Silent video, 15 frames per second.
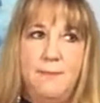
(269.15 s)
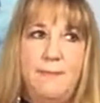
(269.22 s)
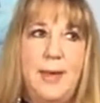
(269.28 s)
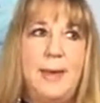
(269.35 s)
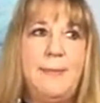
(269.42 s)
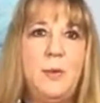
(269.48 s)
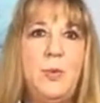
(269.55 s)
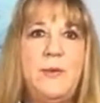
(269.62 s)

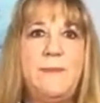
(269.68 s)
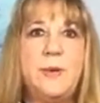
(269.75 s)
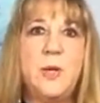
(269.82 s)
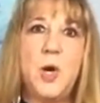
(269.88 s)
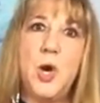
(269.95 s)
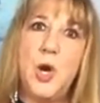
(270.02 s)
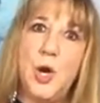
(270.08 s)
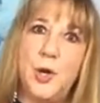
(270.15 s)
Maybe we've
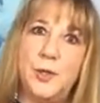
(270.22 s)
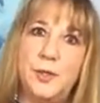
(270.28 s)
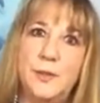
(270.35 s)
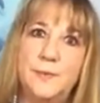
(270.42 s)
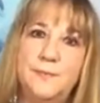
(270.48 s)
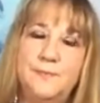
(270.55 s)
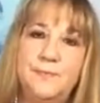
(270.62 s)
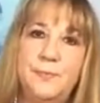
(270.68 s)
been
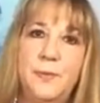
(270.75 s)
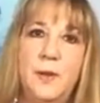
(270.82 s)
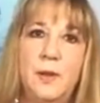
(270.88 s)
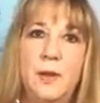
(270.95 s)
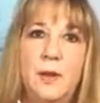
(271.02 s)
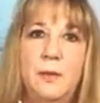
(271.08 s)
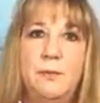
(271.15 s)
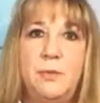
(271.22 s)
hurt
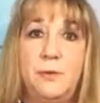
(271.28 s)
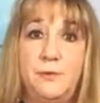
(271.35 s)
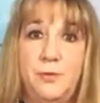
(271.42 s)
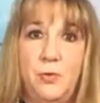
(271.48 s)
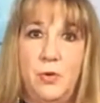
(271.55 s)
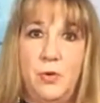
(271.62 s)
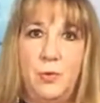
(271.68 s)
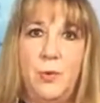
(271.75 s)

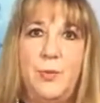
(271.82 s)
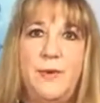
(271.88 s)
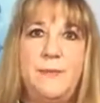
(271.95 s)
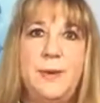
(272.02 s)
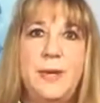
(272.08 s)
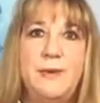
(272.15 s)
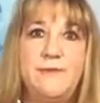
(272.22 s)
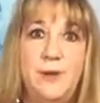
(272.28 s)
before when
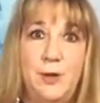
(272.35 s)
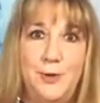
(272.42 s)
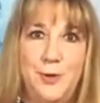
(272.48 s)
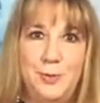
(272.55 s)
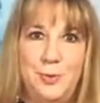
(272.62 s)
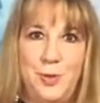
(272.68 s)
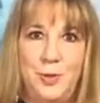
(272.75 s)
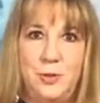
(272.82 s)
we've been
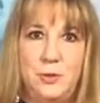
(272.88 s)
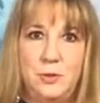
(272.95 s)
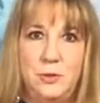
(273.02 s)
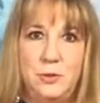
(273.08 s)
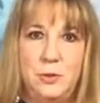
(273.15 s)
vulnerable.